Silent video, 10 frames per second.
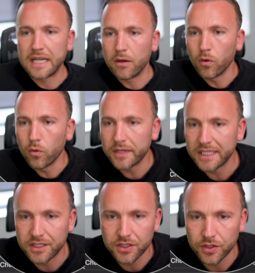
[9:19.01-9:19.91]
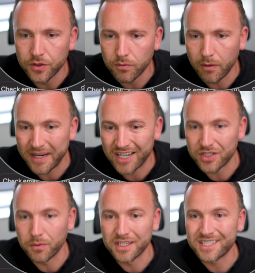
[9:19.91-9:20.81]
Now, all we need to do when we
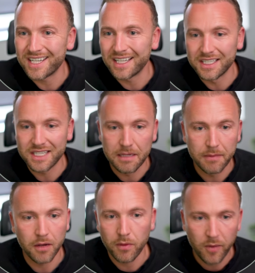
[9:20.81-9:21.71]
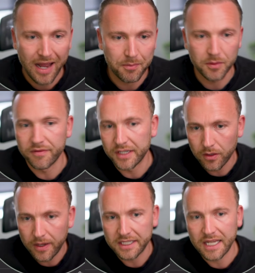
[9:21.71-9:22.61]
actually want to send this email, when we're happy with it,
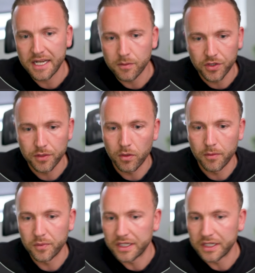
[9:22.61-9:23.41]
go ahead and edit what you want.